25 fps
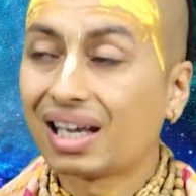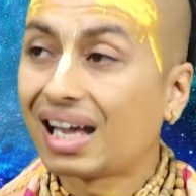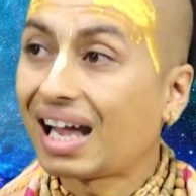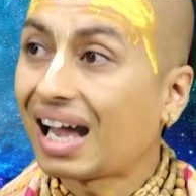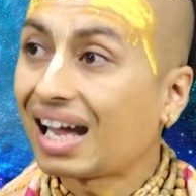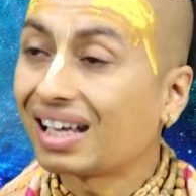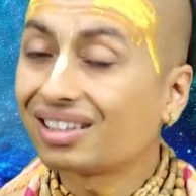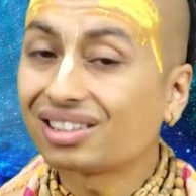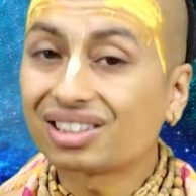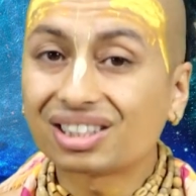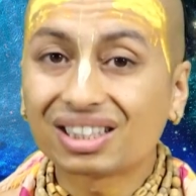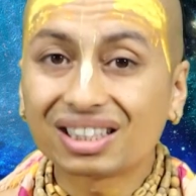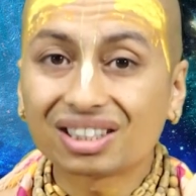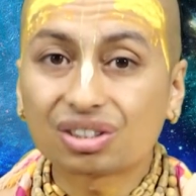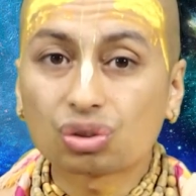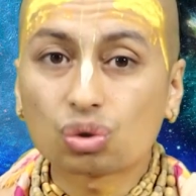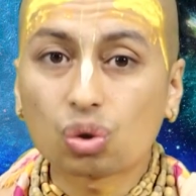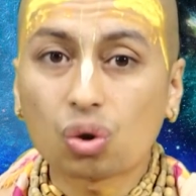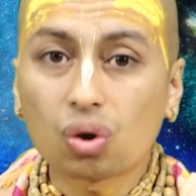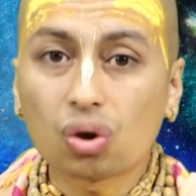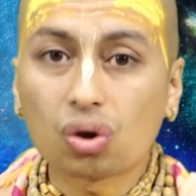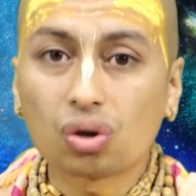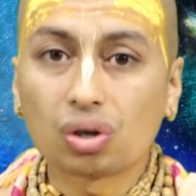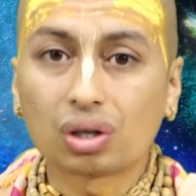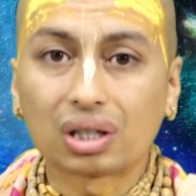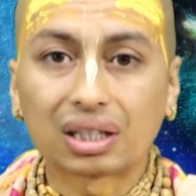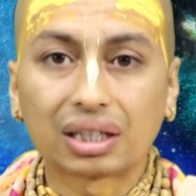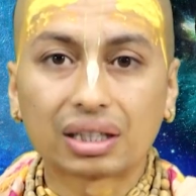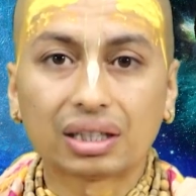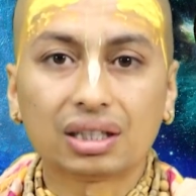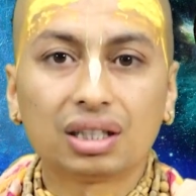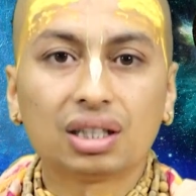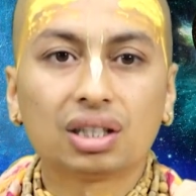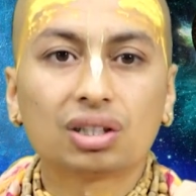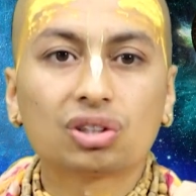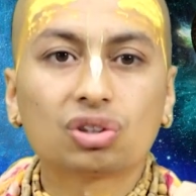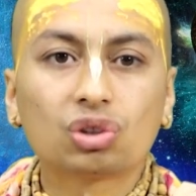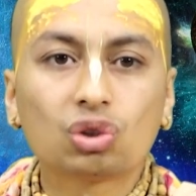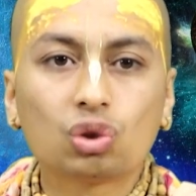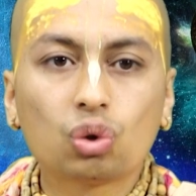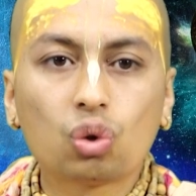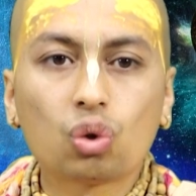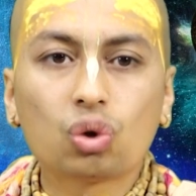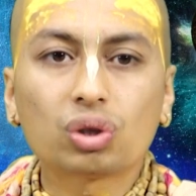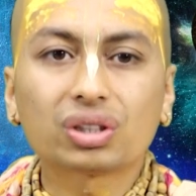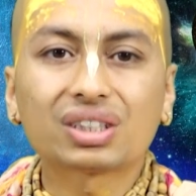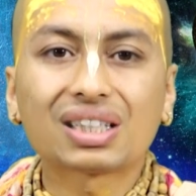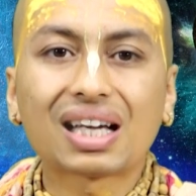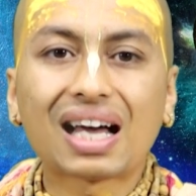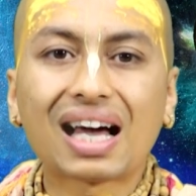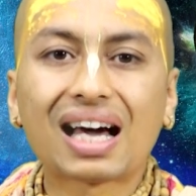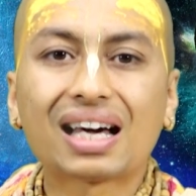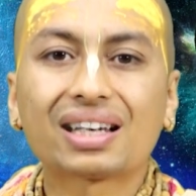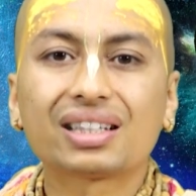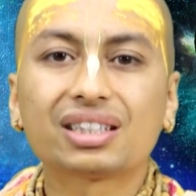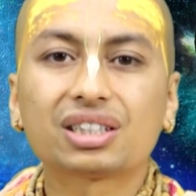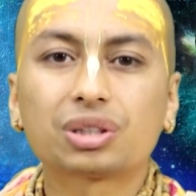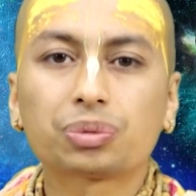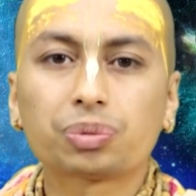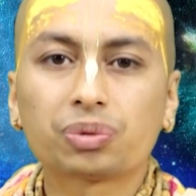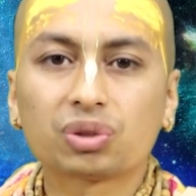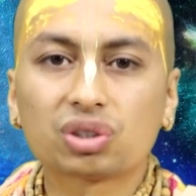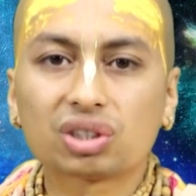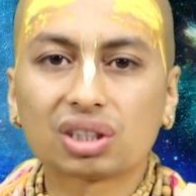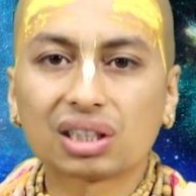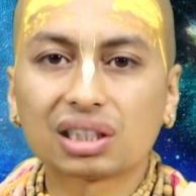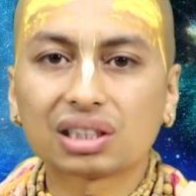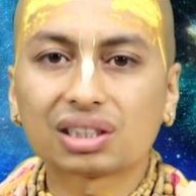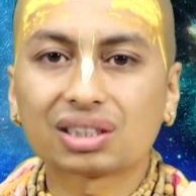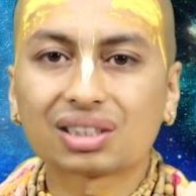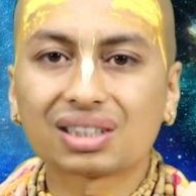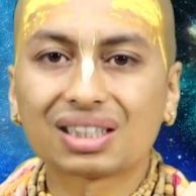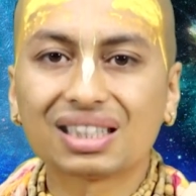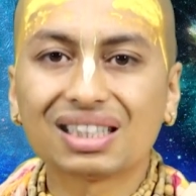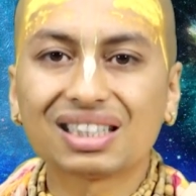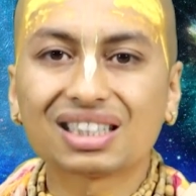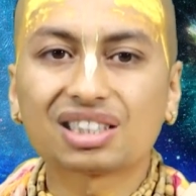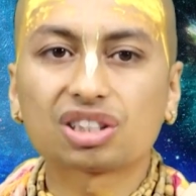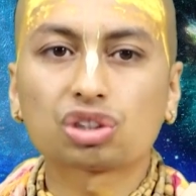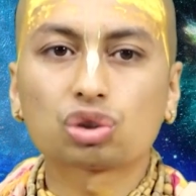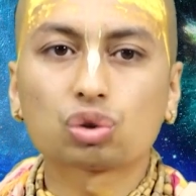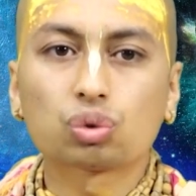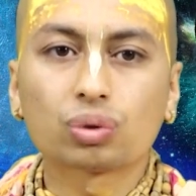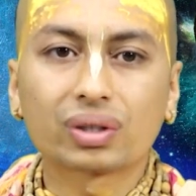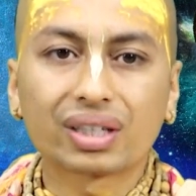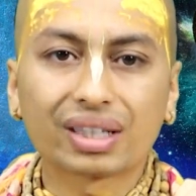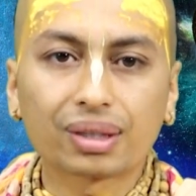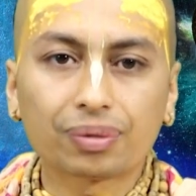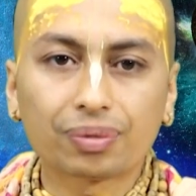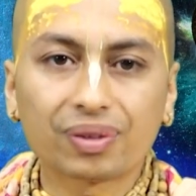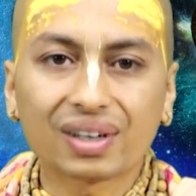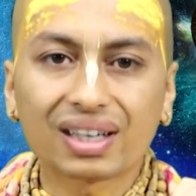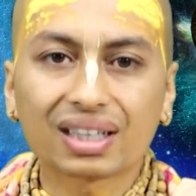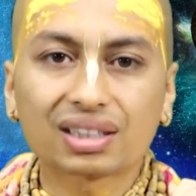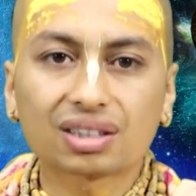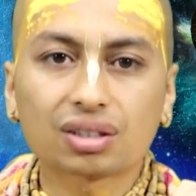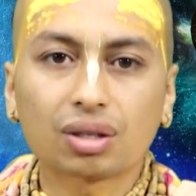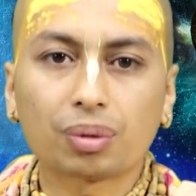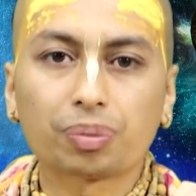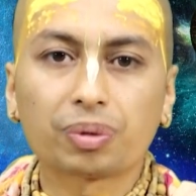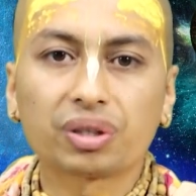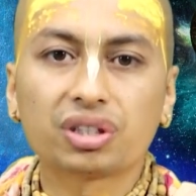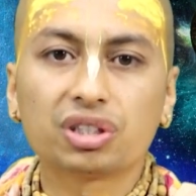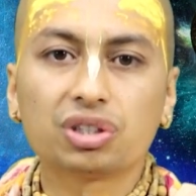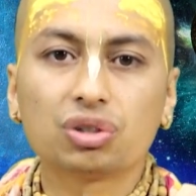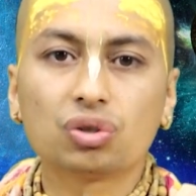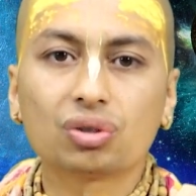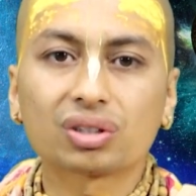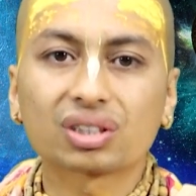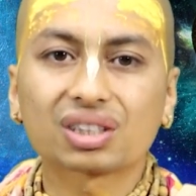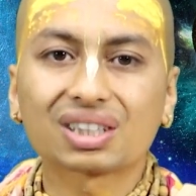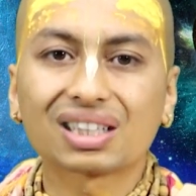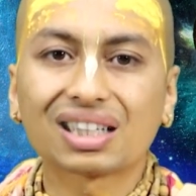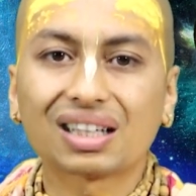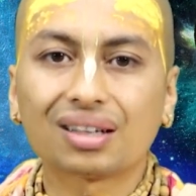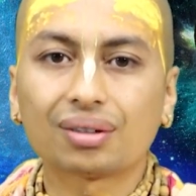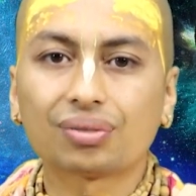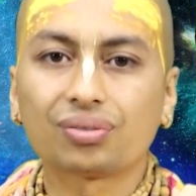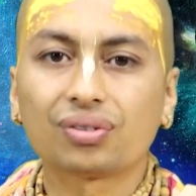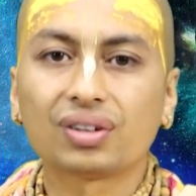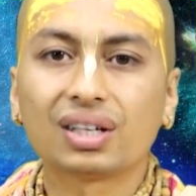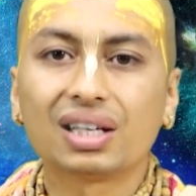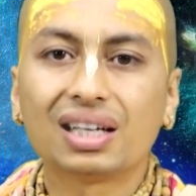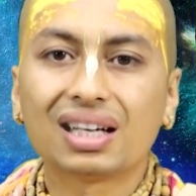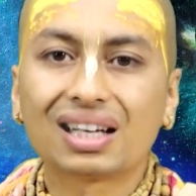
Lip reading: And she told those are spiritual things to reflect upon yourself,